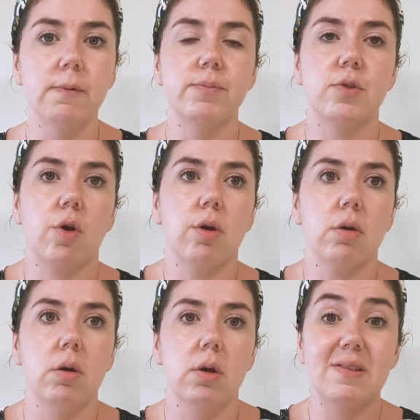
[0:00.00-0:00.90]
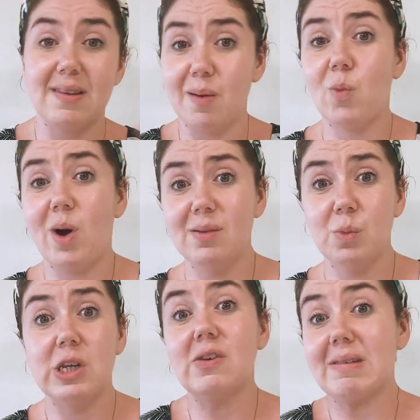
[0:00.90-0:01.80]
So step one,
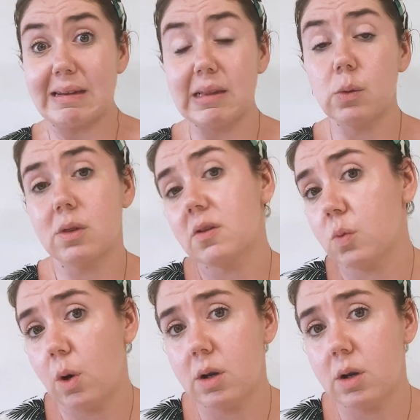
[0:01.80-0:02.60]
when you're dealing with a SWOT